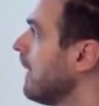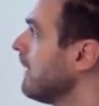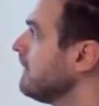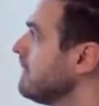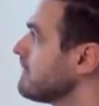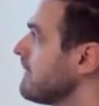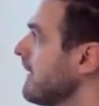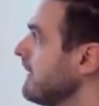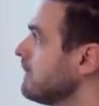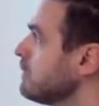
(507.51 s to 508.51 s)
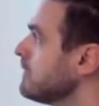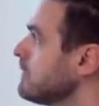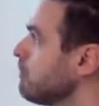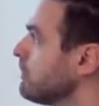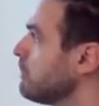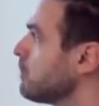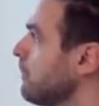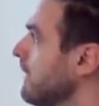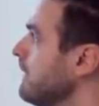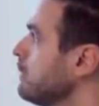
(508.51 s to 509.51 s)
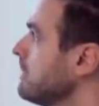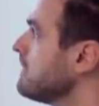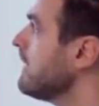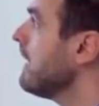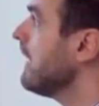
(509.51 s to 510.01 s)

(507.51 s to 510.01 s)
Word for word: I need the energies, the potential energies,